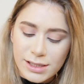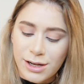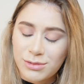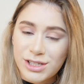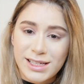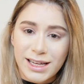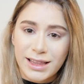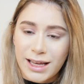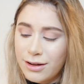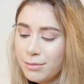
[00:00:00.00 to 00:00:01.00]
So I'm just
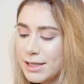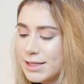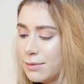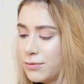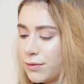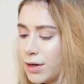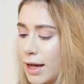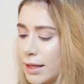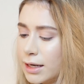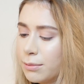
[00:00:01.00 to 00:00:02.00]
taking that on my same favorite
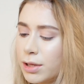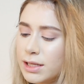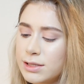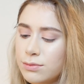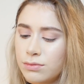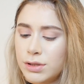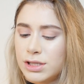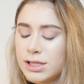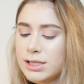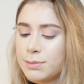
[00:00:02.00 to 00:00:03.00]
highlighting brush,
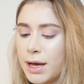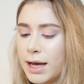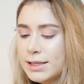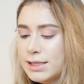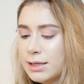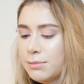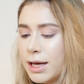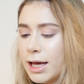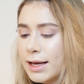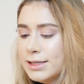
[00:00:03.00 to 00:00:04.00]
which is my
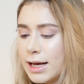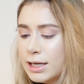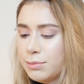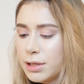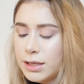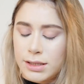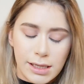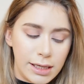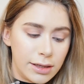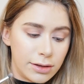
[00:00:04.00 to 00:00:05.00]
Sigma Exact Blend
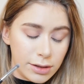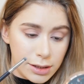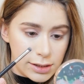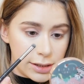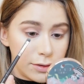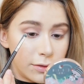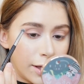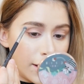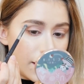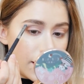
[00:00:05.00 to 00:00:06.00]
E32.
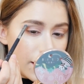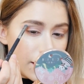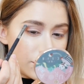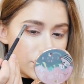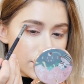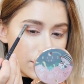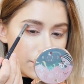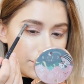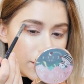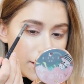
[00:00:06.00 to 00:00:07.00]
And I'm just
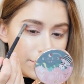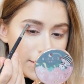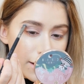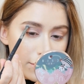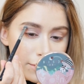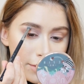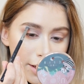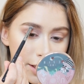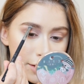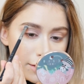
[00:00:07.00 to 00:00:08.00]
going to pop that
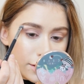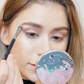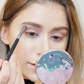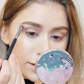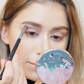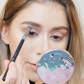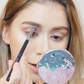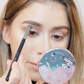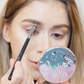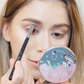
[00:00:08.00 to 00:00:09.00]
right onto the
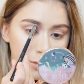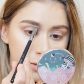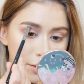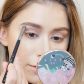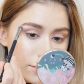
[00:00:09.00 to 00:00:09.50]
brow bone.